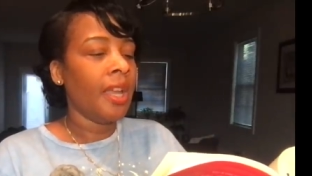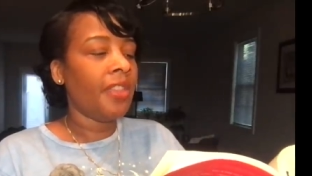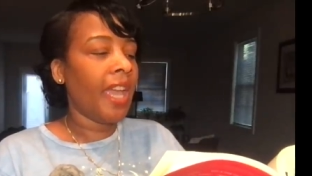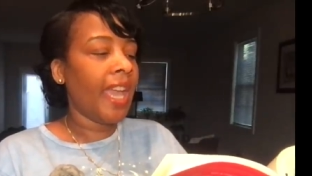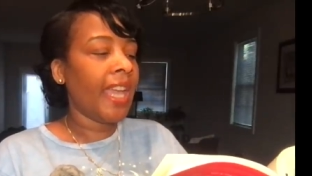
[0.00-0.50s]

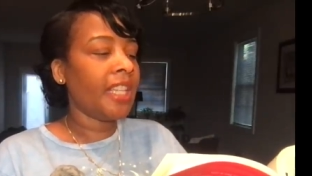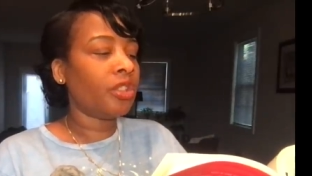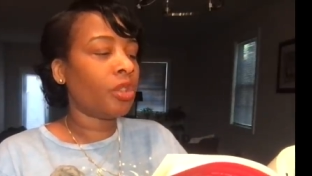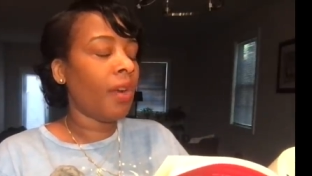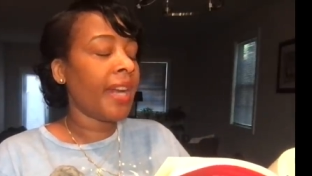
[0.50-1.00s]
The
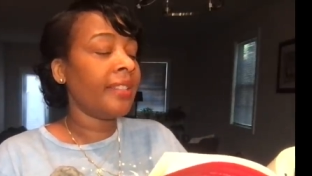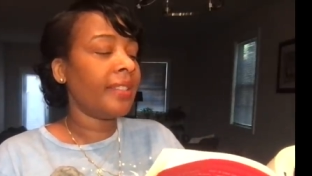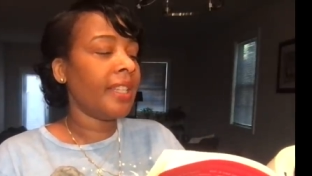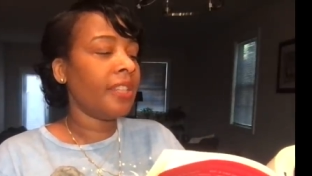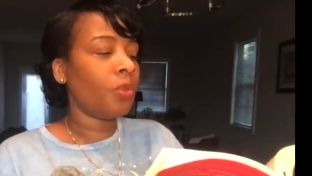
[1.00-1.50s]
AIDS
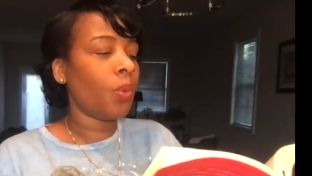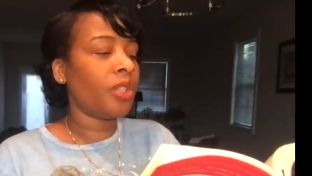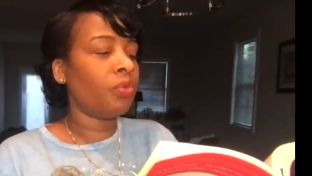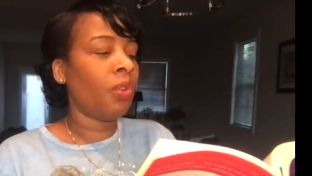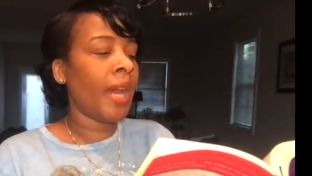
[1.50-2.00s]
crisis
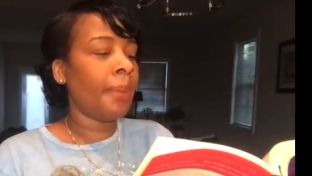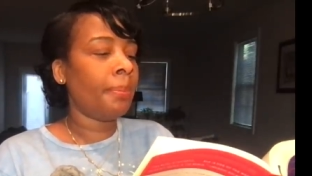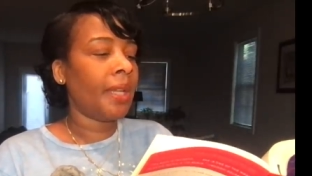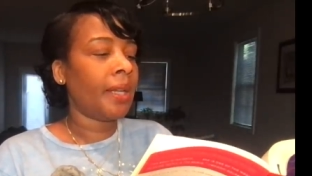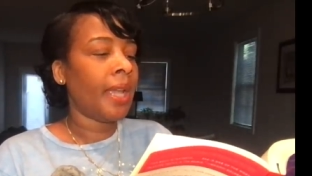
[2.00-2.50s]
was
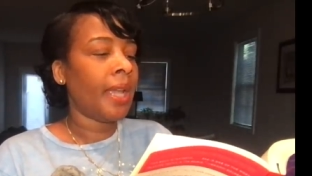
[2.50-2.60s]
rampant